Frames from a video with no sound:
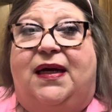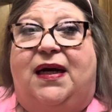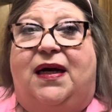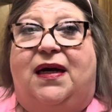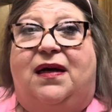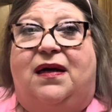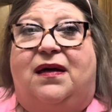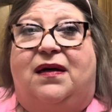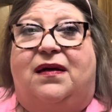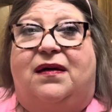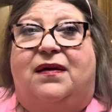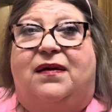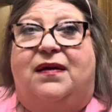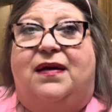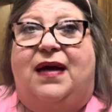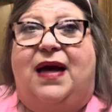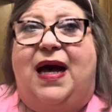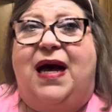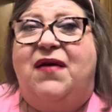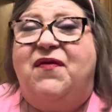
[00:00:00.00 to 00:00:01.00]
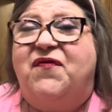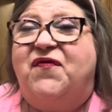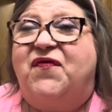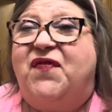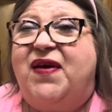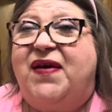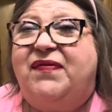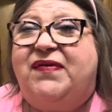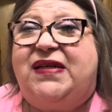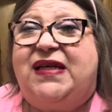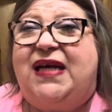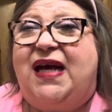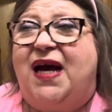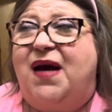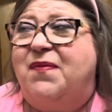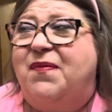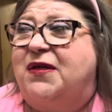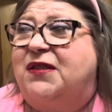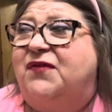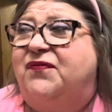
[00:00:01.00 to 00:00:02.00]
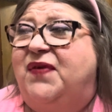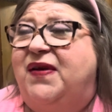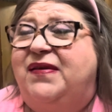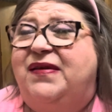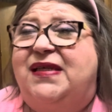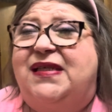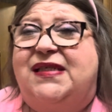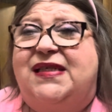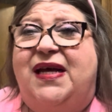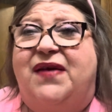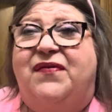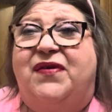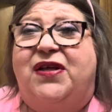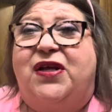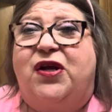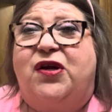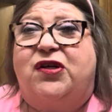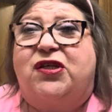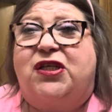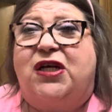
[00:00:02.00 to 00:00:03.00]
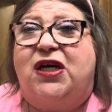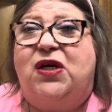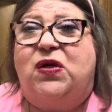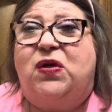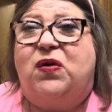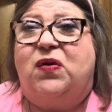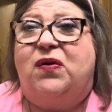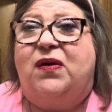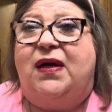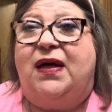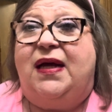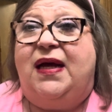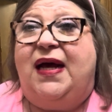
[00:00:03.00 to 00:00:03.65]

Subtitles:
I'm 50, almost 57 years old.